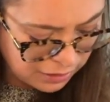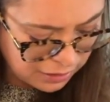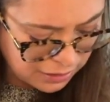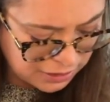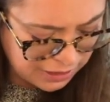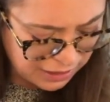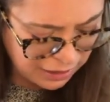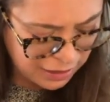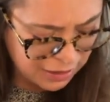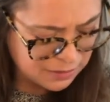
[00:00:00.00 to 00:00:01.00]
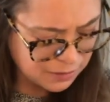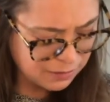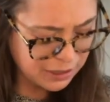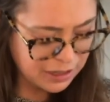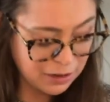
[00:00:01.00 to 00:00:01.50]
The shaking hands was
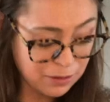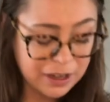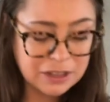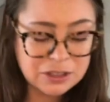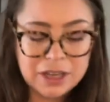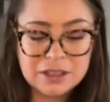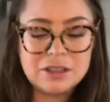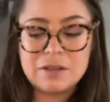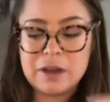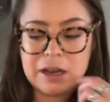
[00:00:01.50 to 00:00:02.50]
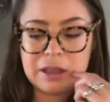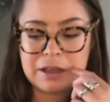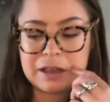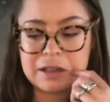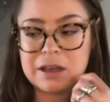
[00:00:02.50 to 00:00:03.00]
really annoying trying to do
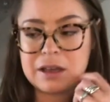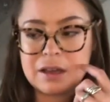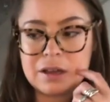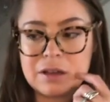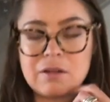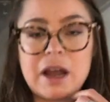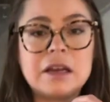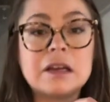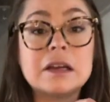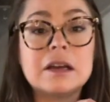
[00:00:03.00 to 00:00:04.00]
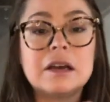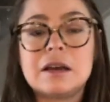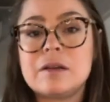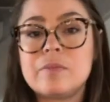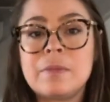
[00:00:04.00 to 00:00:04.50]
anything, like writing,
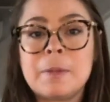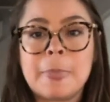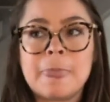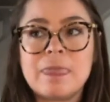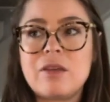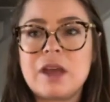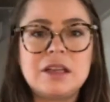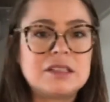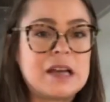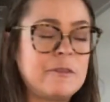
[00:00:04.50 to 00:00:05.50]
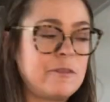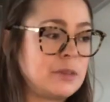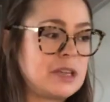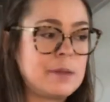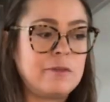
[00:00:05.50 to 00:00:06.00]
doing any
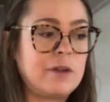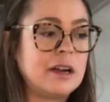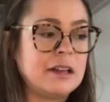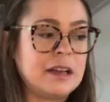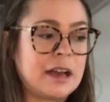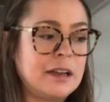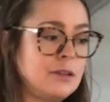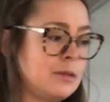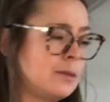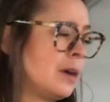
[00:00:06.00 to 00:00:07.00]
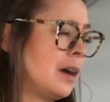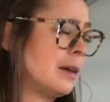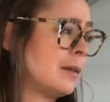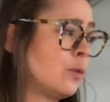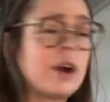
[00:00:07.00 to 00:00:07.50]
type of art, like I do
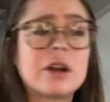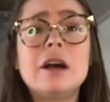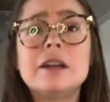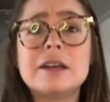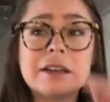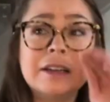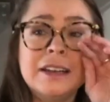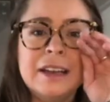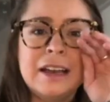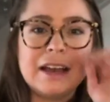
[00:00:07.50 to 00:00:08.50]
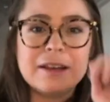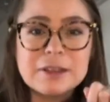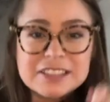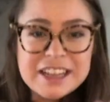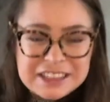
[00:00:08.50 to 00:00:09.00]
watercolor. It
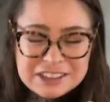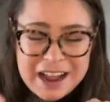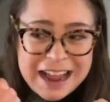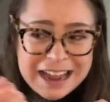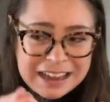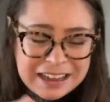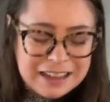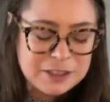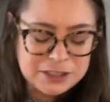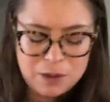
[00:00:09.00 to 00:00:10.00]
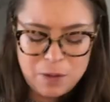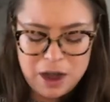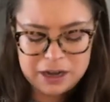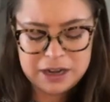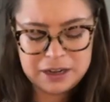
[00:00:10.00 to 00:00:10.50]
was like it was so
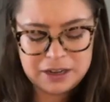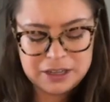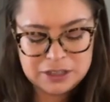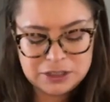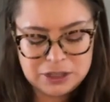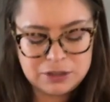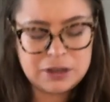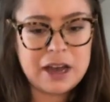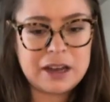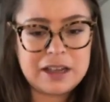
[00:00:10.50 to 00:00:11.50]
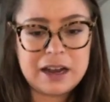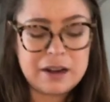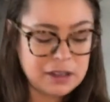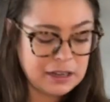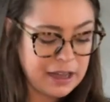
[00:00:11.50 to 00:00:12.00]
hard to not get
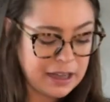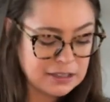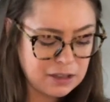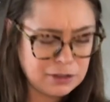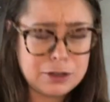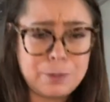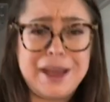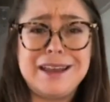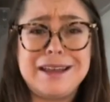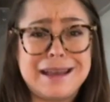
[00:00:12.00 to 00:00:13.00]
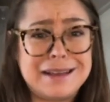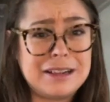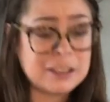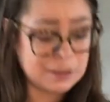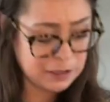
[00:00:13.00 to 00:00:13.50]
out of the lines. Also, painting
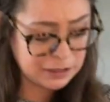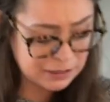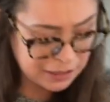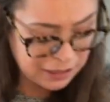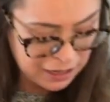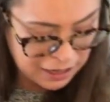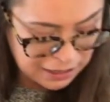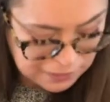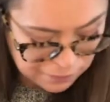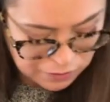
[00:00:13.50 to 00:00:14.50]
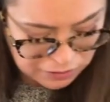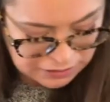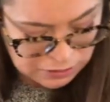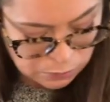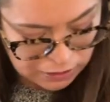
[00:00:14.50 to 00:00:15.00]
nails was difficult
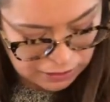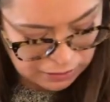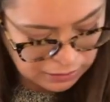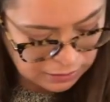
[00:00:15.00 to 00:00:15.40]
as well.